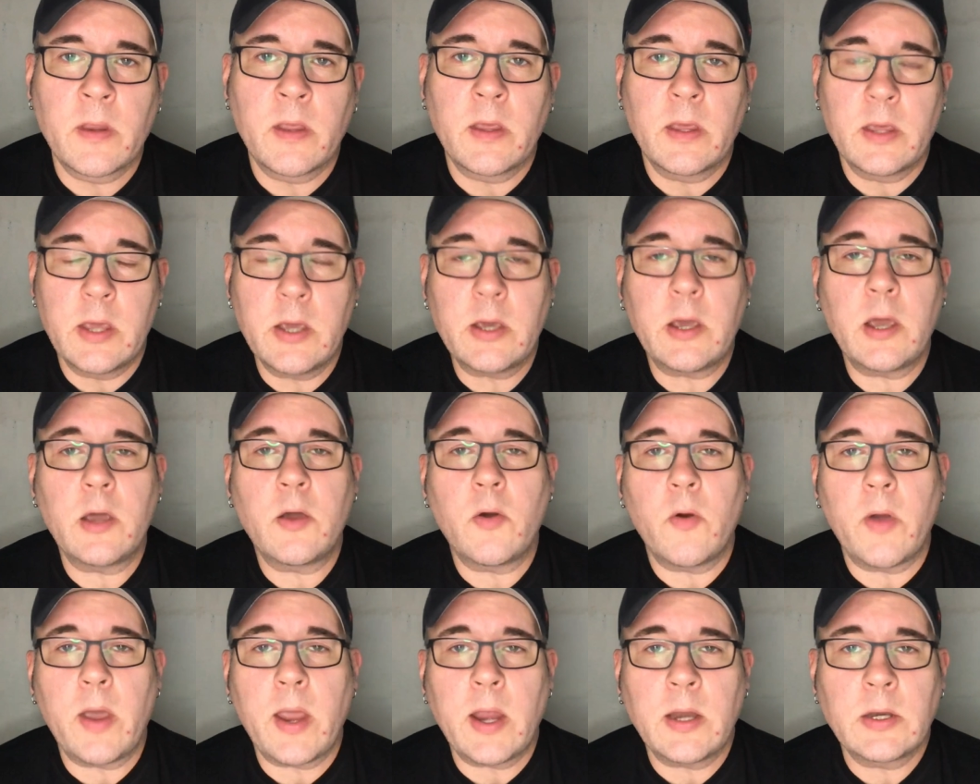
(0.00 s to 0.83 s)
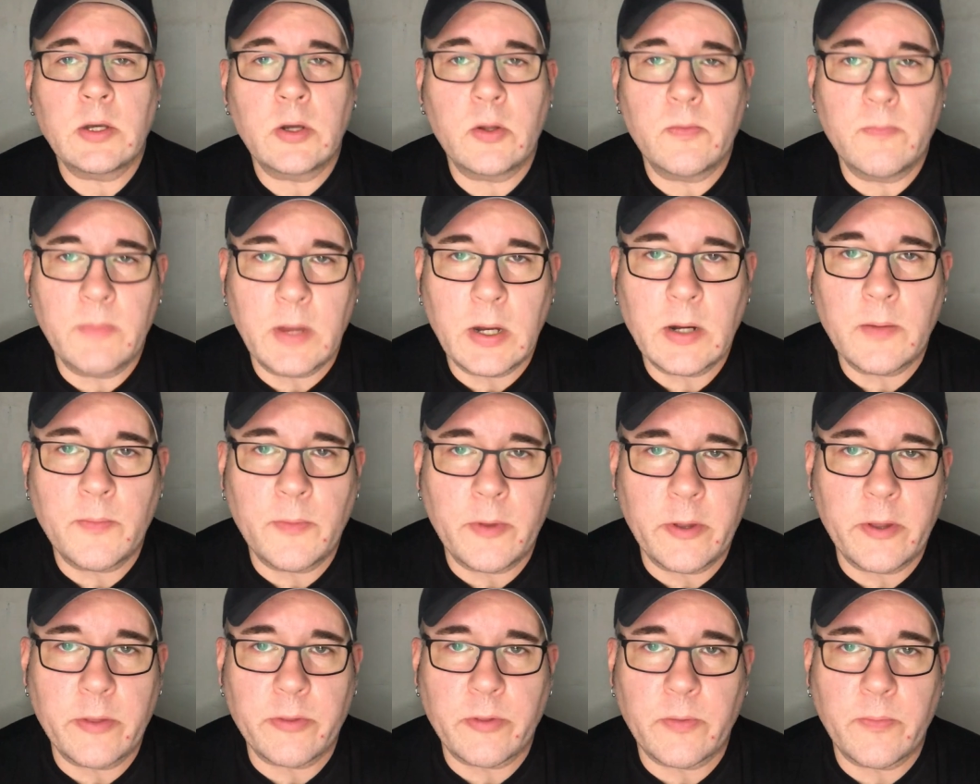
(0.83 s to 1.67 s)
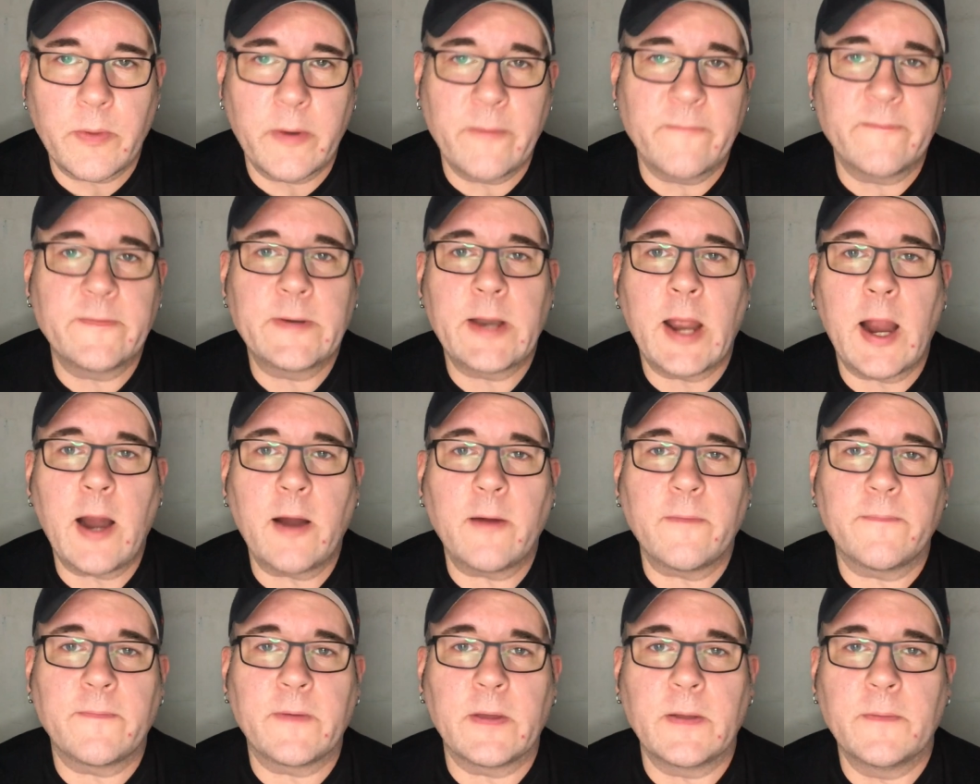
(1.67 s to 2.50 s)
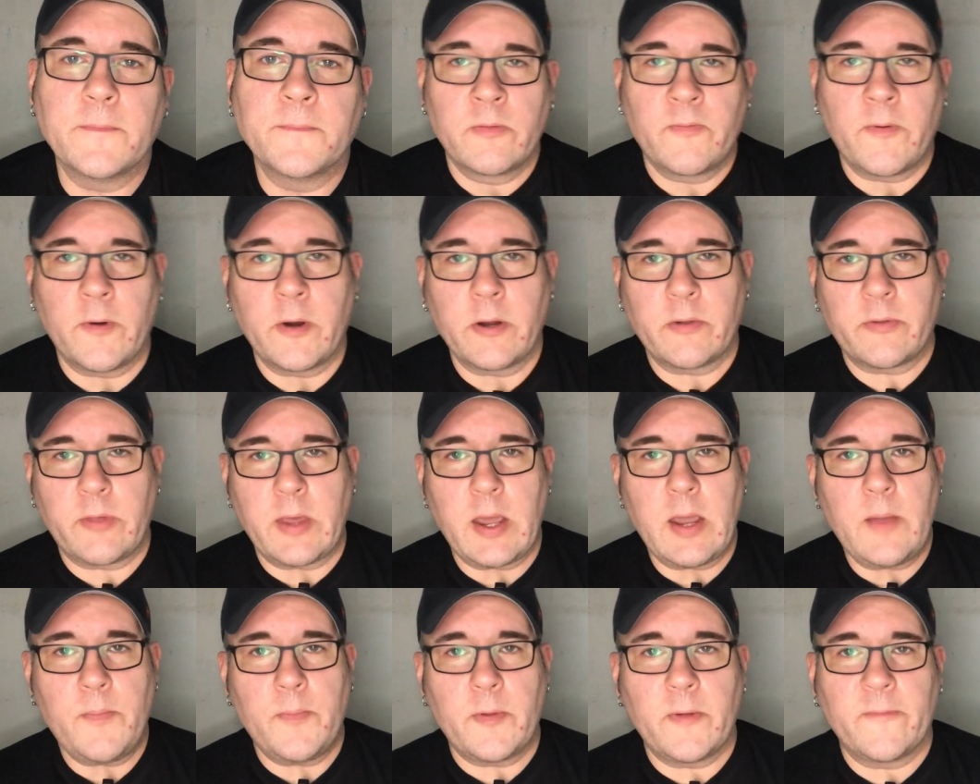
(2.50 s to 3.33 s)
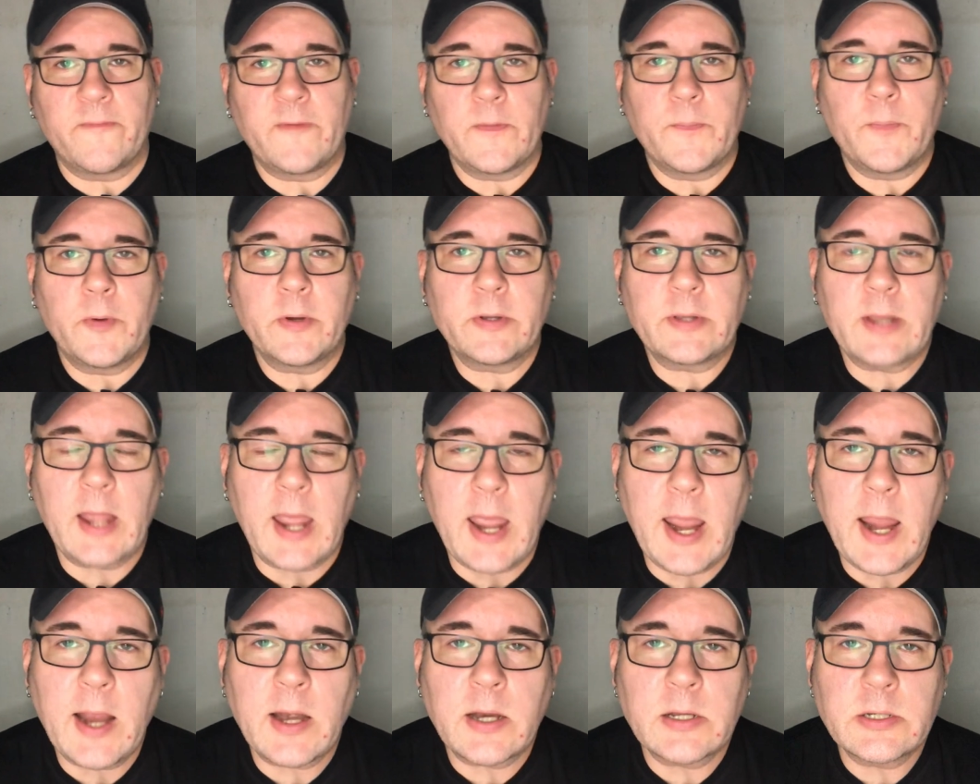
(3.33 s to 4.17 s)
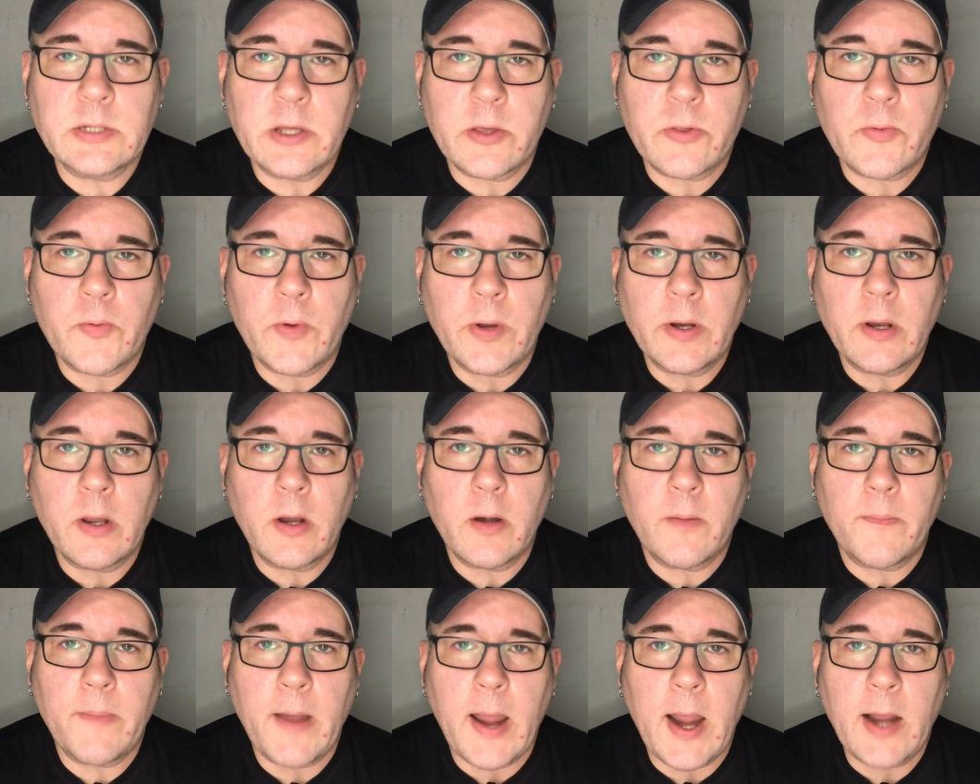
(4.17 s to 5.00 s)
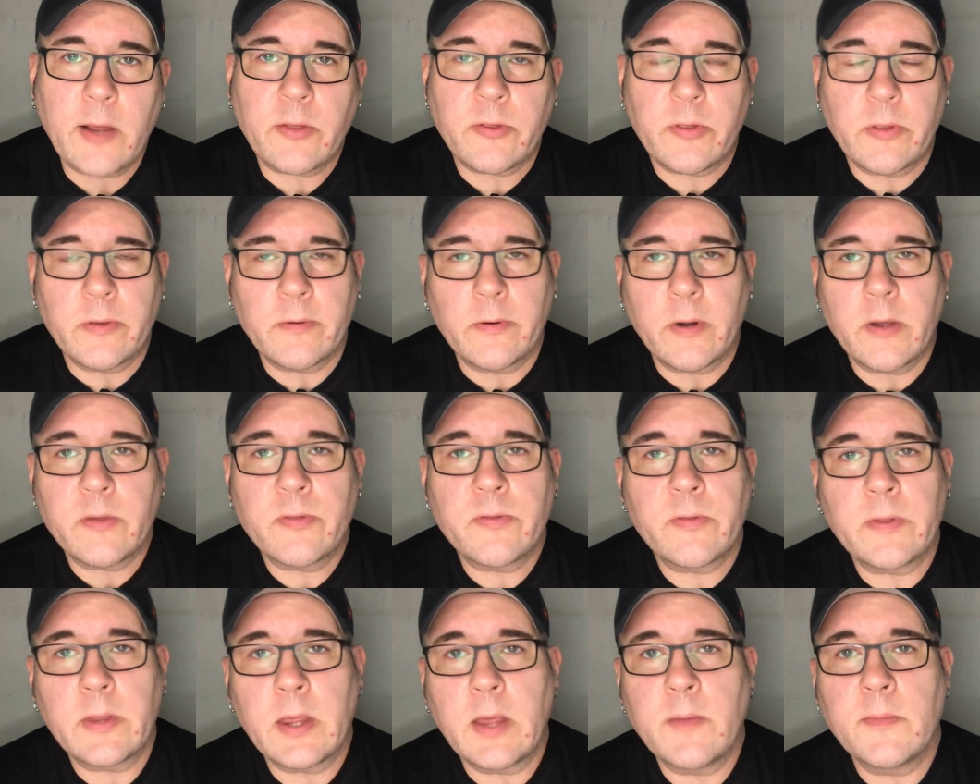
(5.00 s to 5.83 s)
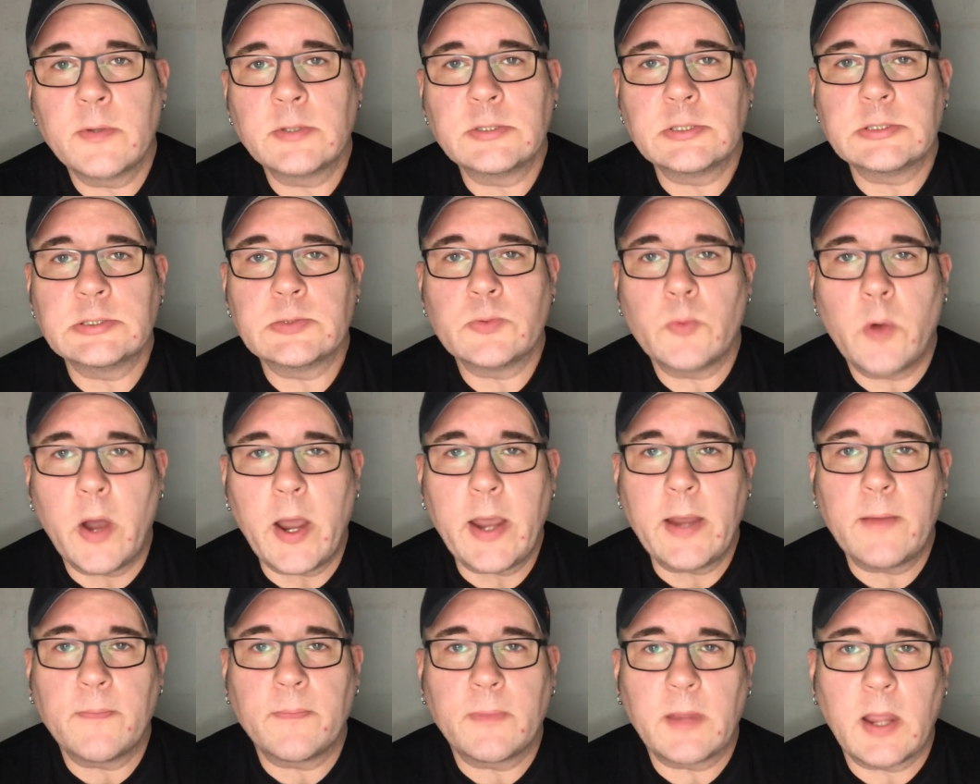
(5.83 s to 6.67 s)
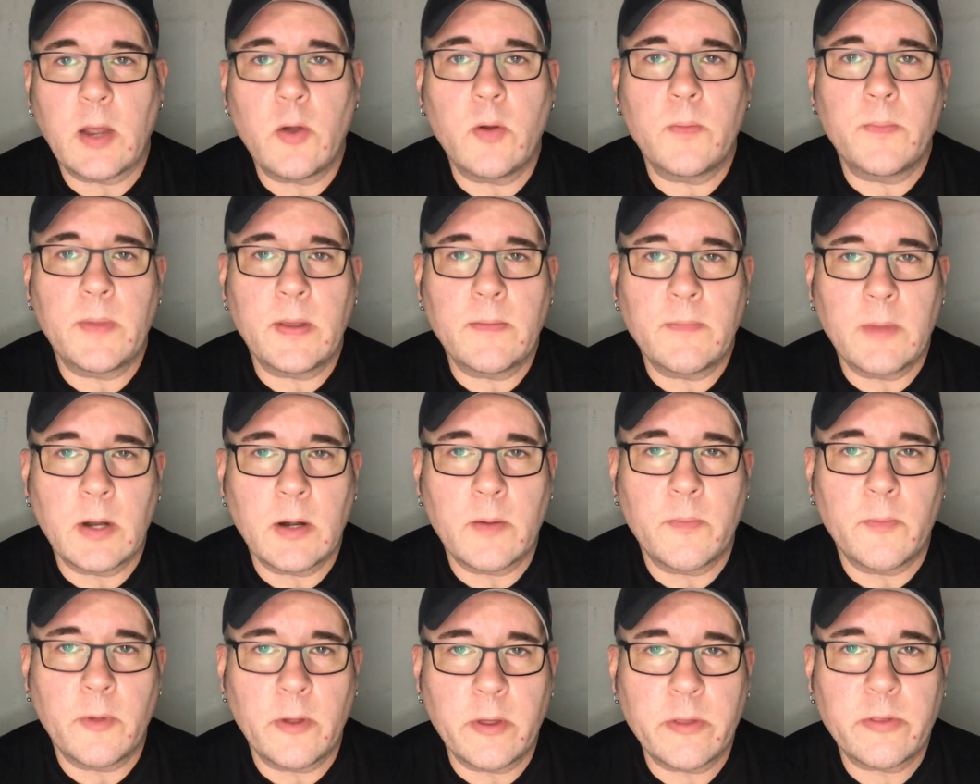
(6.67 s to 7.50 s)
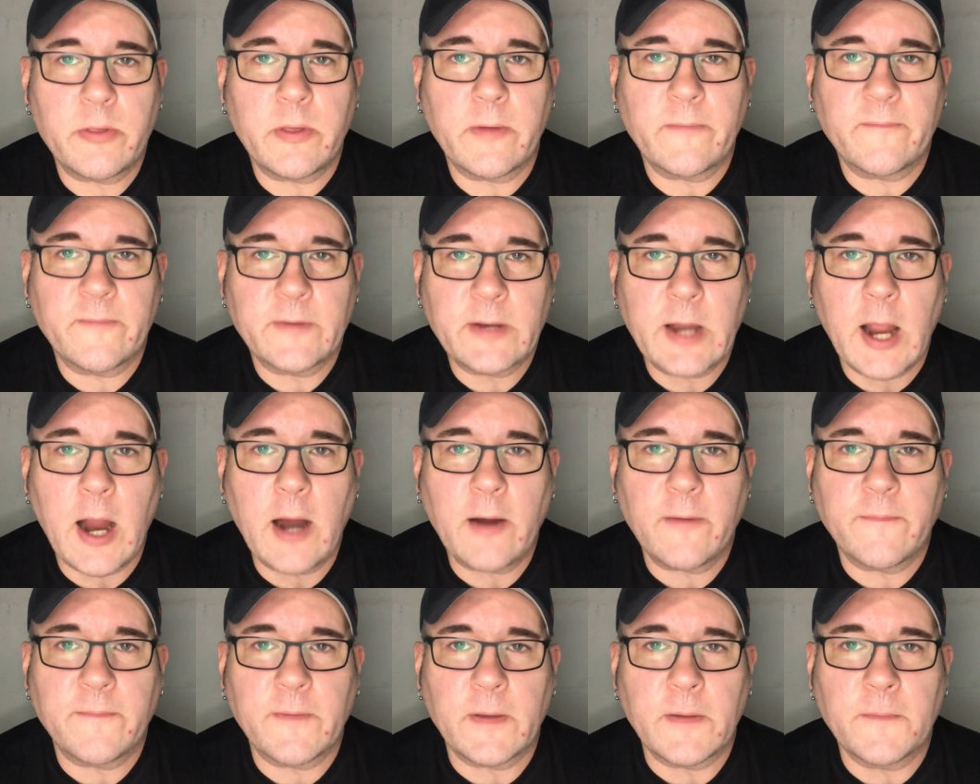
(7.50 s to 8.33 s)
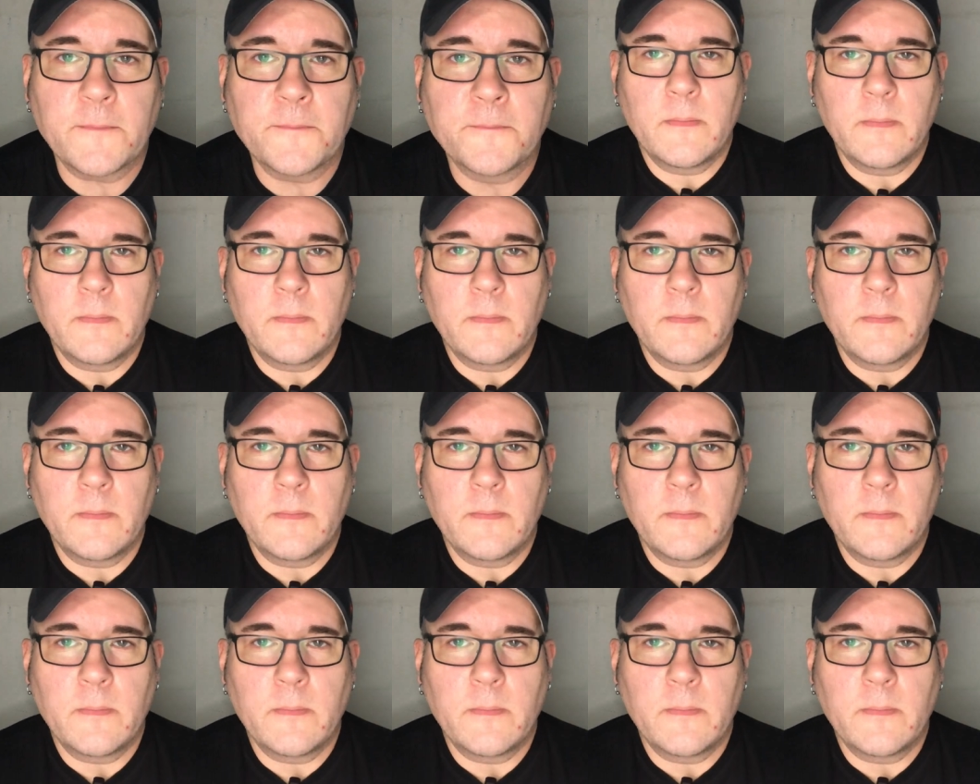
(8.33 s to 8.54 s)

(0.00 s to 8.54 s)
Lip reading: you could go ahead and do minimalism in photography. For example, if you put the head in just one little box and the rest of the image is white, that would be minimalistic photography.